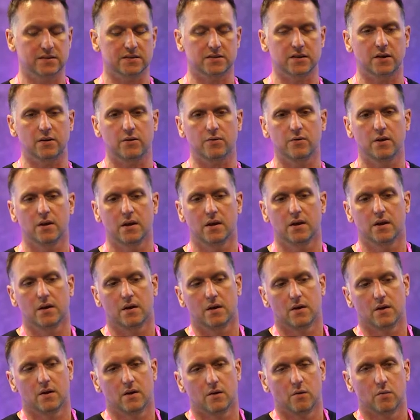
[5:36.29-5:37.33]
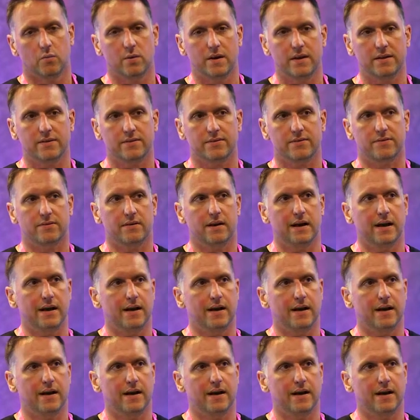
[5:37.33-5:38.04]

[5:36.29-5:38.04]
So with